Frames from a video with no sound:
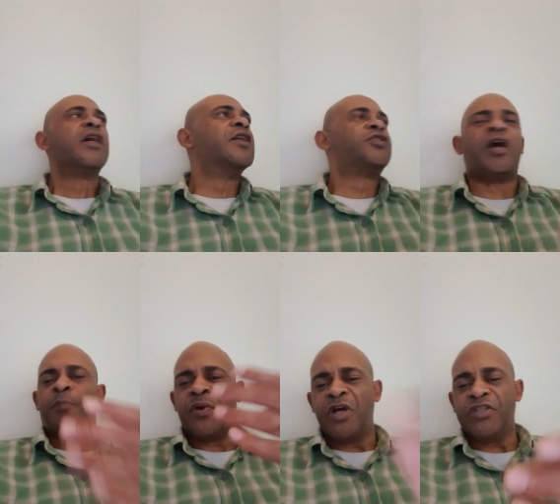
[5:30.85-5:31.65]
is a
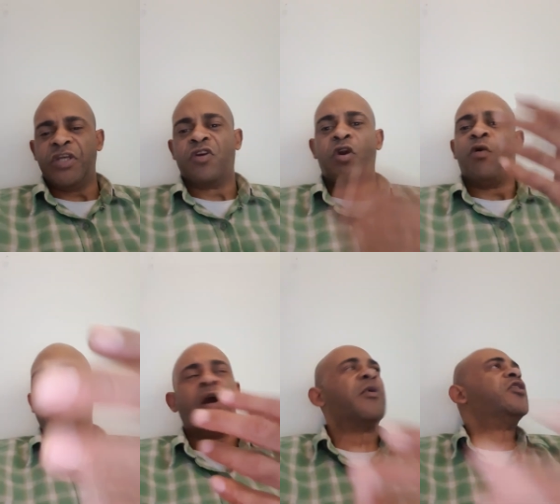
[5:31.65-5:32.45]
person
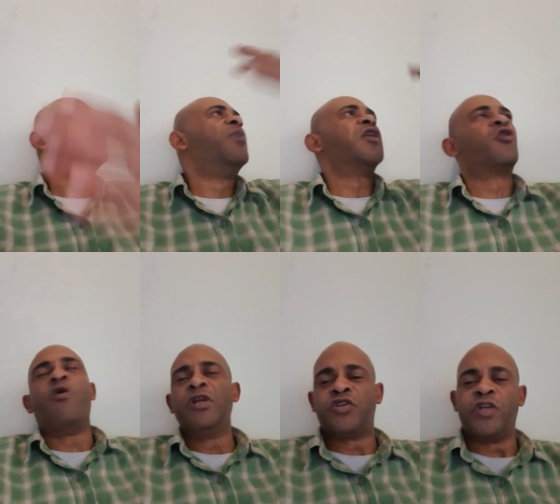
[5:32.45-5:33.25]
growing up and you've been
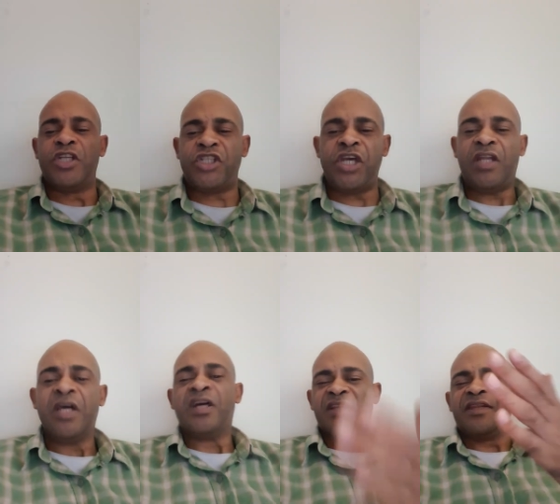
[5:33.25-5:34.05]
going through the shit,
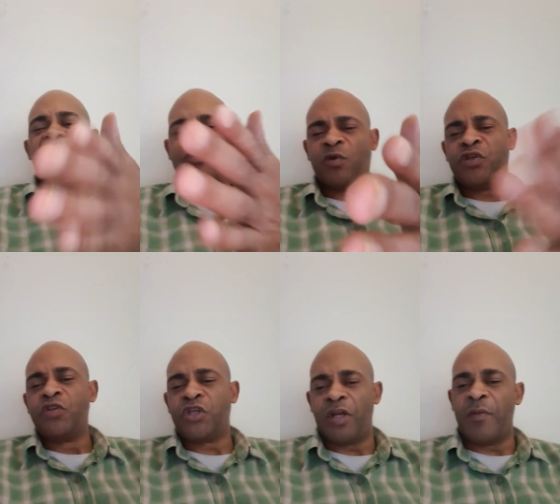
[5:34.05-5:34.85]
that's what you
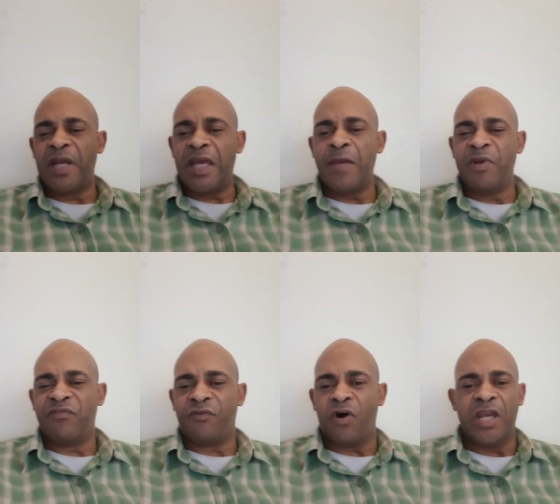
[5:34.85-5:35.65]
should have been aiming for.